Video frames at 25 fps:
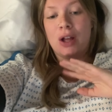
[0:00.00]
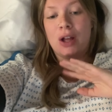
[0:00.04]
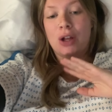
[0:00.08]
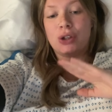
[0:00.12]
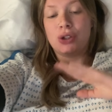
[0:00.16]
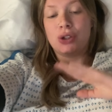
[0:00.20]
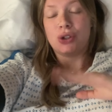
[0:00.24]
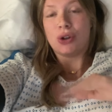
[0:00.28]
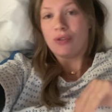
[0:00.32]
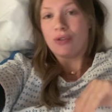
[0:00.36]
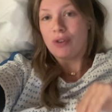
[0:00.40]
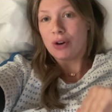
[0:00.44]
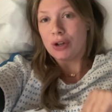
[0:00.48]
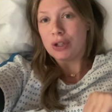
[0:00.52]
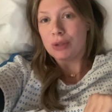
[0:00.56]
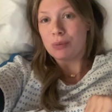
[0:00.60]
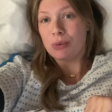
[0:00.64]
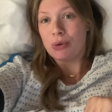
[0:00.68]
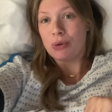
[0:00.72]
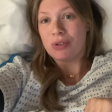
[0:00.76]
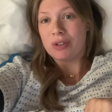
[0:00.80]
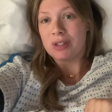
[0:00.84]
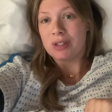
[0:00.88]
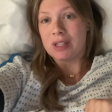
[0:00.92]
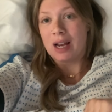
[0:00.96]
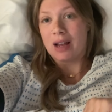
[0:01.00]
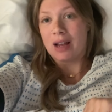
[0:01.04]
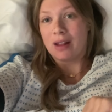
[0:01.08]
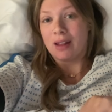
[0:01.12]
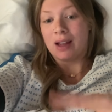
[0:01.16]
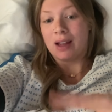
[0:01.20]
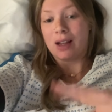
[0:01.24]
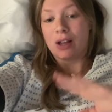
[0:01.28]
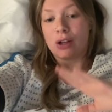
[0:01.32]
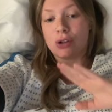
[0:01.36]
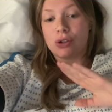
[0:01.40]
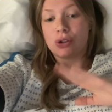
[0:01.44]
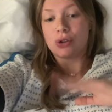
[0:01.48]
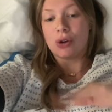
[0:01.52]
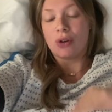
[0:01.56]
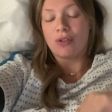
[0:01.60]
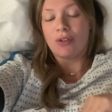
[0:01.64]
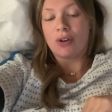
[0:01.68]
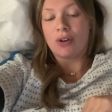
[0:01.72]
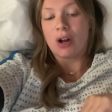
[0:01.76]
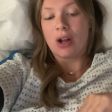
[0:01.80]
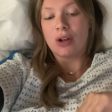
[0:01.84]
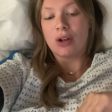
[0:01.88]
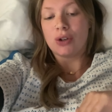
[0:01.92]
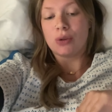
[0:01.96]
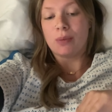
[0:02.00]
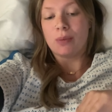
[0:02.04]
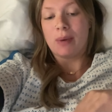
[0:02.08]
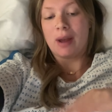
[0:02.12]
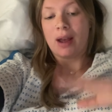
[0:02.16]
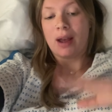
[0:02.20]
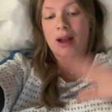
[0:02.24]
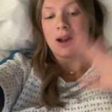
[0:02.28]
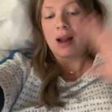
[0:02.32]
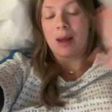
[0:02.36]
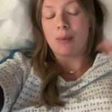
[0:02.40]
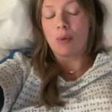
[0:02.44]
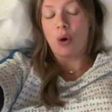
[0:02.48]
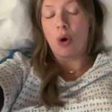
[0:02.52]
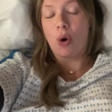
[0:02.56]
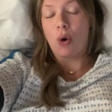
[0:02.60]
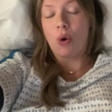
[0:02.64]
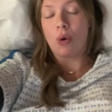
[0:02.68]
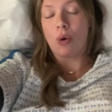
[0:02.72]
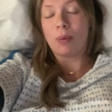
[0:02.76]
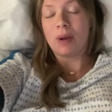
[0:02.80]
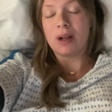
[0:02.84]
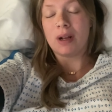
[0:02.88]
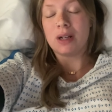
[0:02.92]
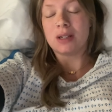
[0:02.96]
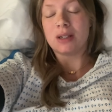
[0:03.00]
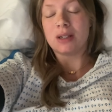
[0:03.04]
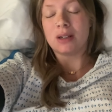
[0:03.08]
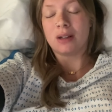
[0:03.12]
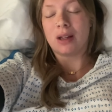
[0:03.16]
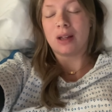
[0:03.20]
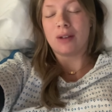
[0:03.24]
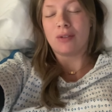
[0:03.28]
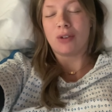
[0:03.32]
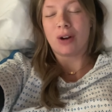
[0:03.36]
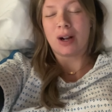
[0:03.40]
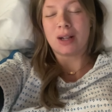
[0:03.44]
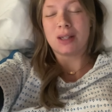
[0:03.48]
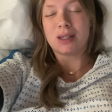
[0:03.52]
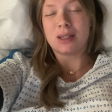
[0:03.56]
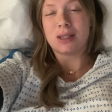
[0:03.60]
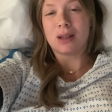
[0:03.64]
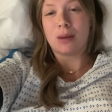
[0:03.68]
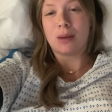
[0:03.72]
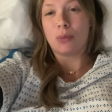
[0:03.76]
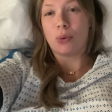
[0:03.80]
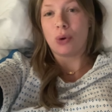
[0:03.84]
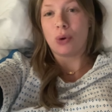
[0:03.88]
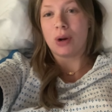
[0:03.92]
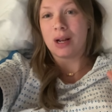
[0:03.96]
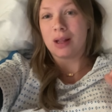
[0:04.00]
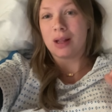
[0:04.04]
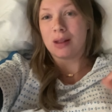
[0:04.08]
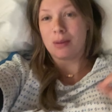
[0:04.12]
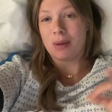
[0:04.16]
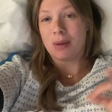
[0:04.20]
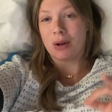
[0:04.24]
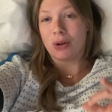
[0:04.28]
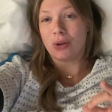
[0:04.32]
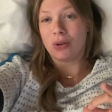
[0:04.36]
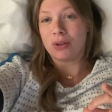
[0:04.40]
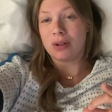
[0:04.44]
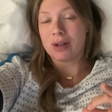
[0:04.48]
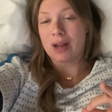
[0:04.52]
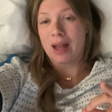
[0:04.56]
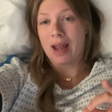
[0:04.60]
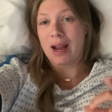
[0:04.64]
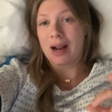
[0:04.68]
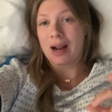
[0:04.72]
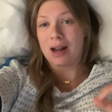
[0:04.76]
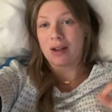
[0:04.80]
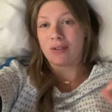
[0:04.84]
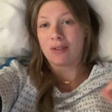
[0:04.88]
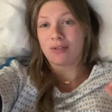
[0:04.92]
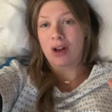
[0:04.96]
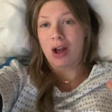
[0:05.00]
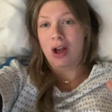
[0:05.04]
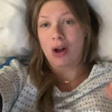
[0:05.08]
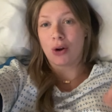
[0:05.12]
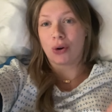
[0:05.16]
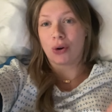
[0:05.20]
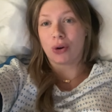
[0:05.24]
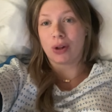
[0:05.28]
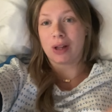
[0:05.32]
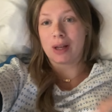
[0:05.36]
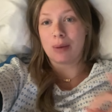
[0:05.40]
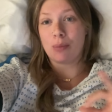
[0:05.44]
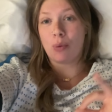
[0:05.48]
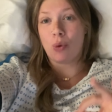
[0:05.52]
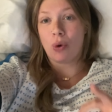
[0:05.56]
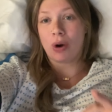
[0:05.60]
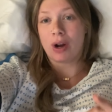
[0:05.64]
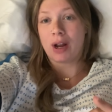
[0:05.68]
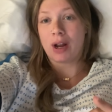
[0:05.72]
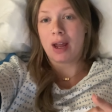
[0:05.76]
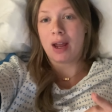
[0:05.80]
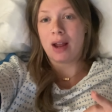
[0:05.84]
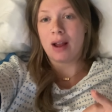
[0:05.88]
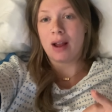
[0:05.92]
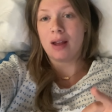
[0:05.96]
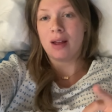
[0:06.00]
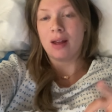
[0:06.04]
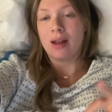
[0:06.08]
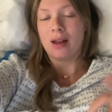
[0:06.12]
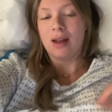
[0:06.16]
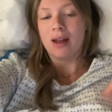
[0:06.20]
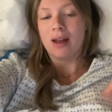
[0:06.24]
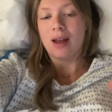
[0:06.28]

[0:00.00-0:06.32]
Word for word: so far smooth sailing, so far not too bad. I'm hoping to deliver at some point in the middle of the night, if not early morning.